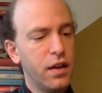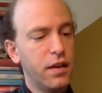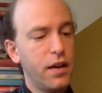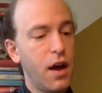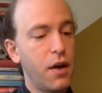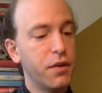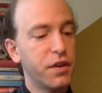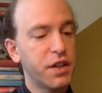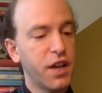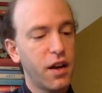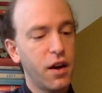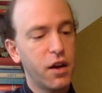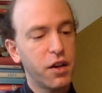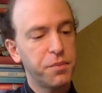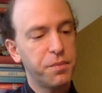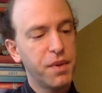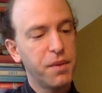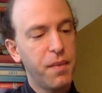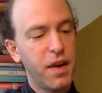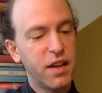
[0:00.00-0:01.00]
Now it
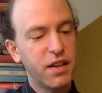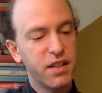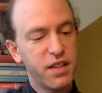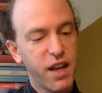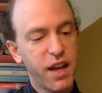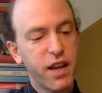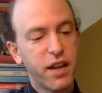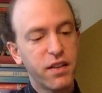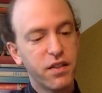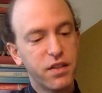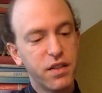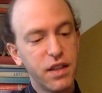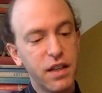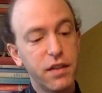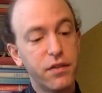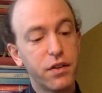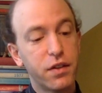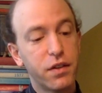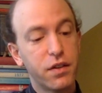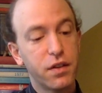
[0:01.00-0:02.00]
cannot be maintained
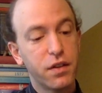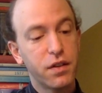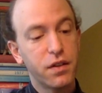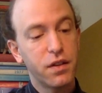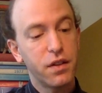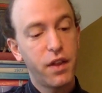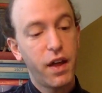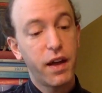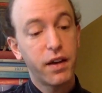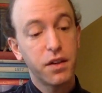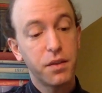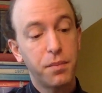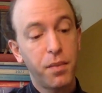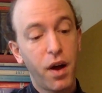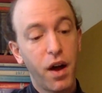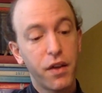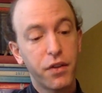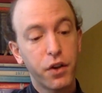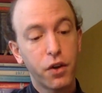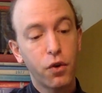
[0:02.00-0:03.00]
even that
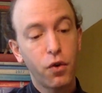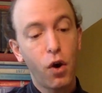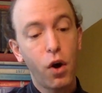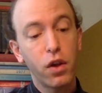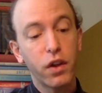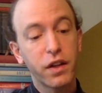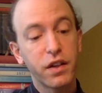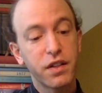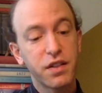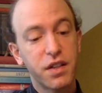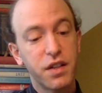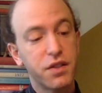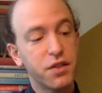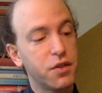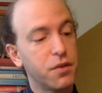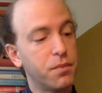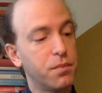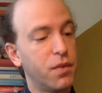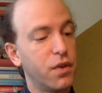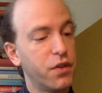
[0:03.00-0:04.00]
by the crawling
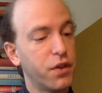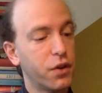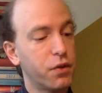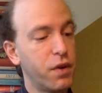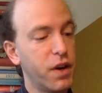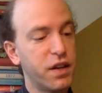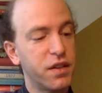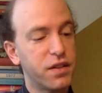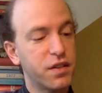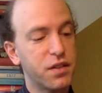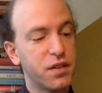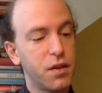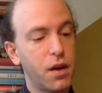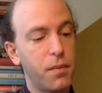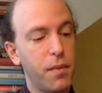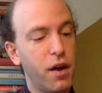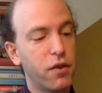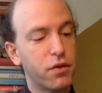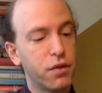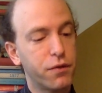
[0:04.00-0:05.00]
system the greatest
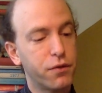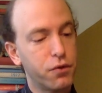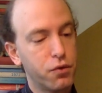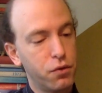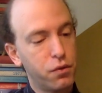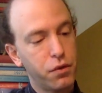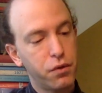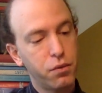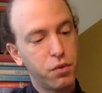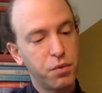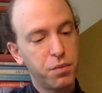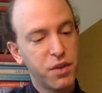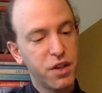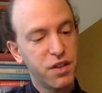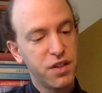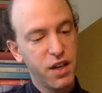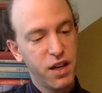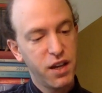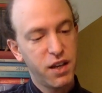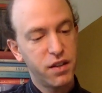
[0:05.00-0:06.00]
amount of truth would be
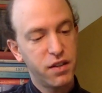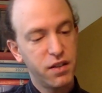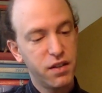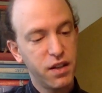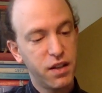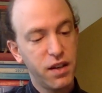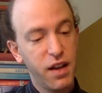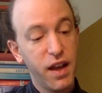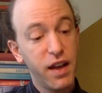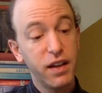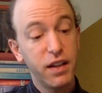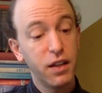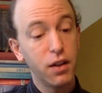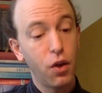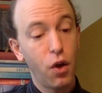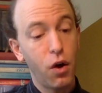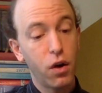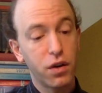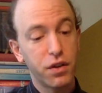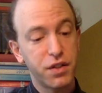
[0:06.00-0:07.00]
attained in any
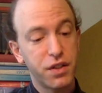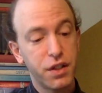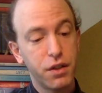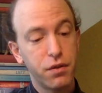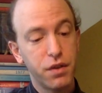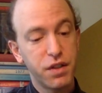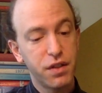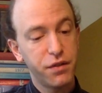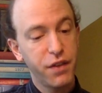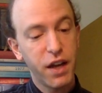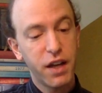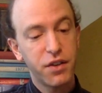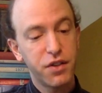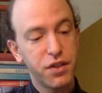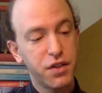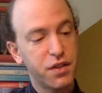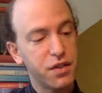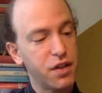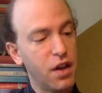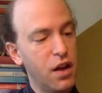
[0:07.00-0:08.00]
long series of
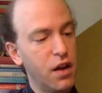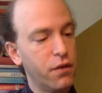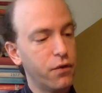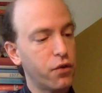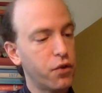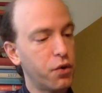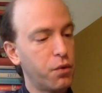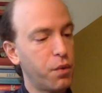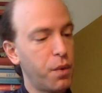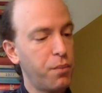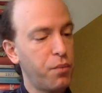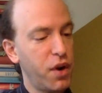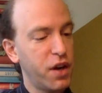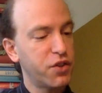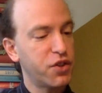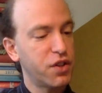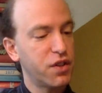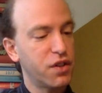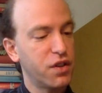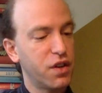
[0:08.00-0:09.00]
ages, for the
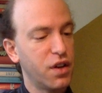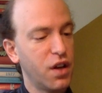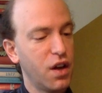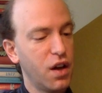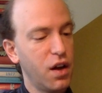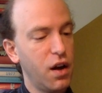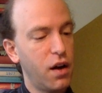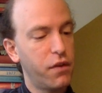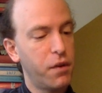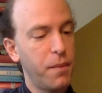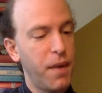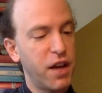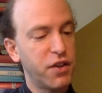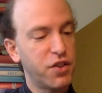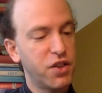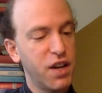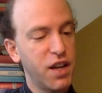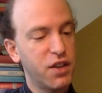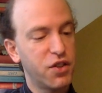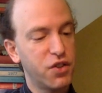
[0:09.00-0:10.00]
repression of
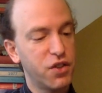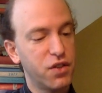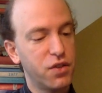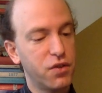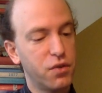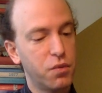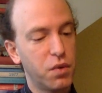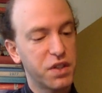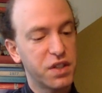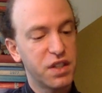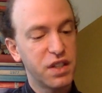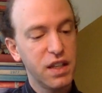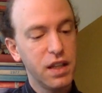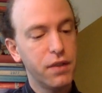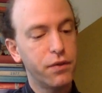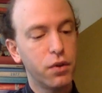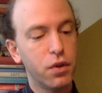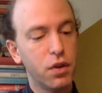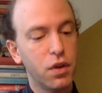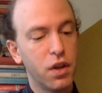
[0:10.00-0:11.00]
imagination was an
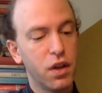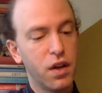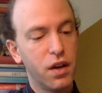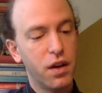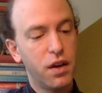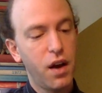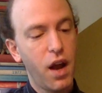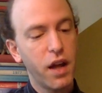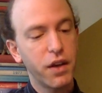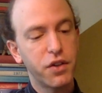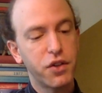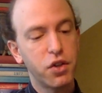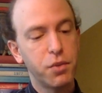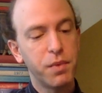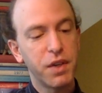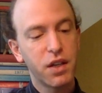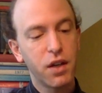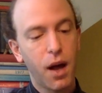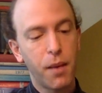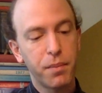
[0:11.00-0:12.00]
evil not to
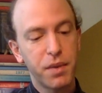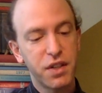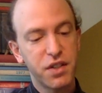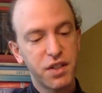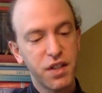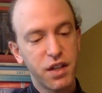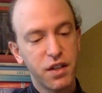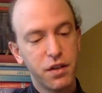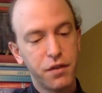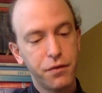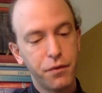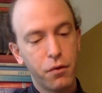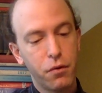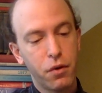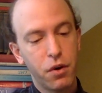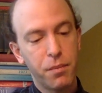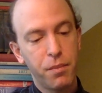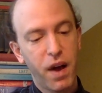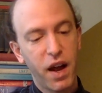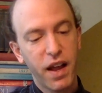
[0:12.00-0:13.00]
be compensated
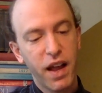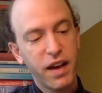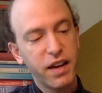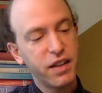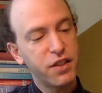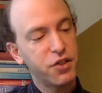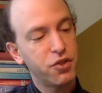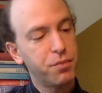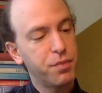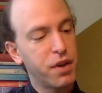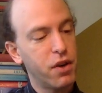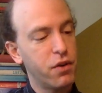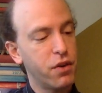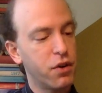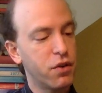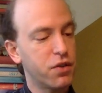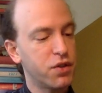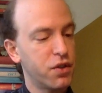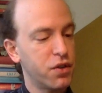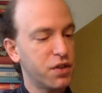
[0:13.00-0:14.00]
for by any
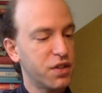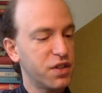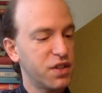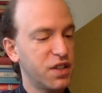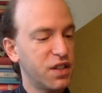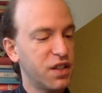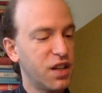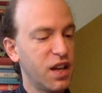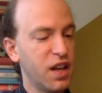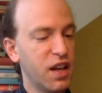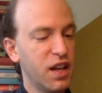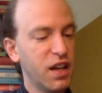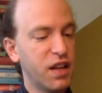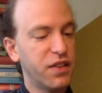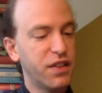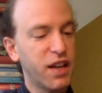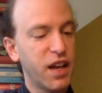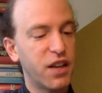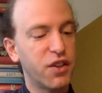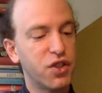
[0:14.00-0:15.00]
superior certainty
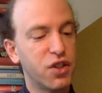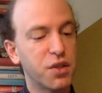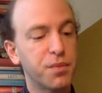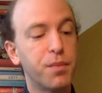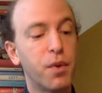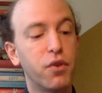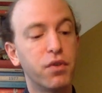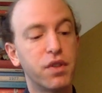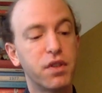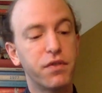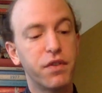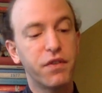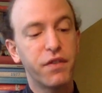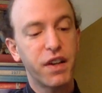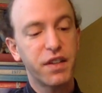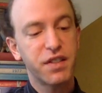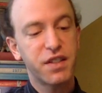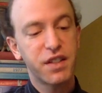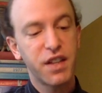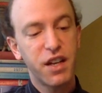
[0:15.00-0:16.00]
in the ancient modes of
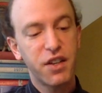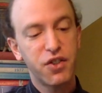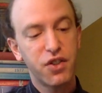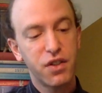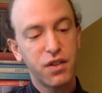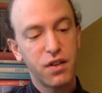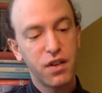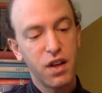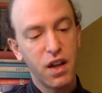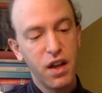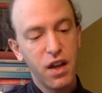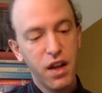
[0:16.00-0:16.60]
investigation.